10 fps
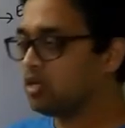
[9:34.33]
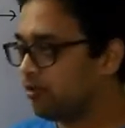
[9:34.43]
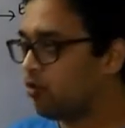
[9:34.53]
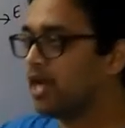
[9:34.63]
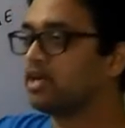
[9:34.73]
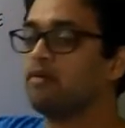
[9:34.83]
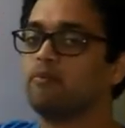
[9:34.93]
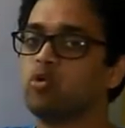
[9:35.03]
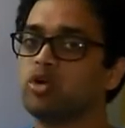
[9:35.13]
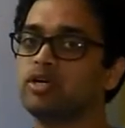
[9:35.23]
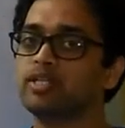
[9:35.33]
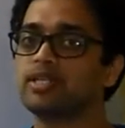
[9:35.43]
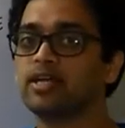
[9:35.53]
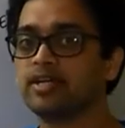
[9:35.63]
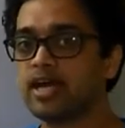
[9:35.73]
y component is
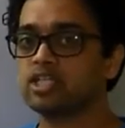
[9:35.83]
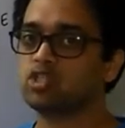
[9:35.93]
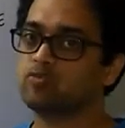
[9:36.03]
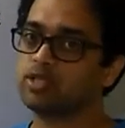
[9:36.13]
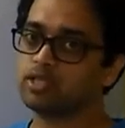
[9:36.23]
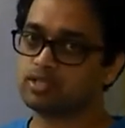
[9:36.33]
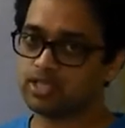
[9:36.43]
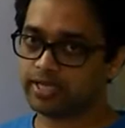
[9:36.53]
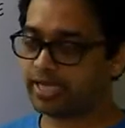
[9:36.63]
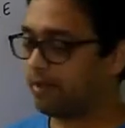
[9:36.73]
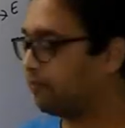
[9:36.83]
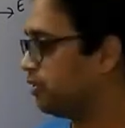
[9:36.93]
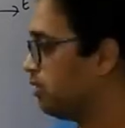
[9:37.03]
attached with j cap.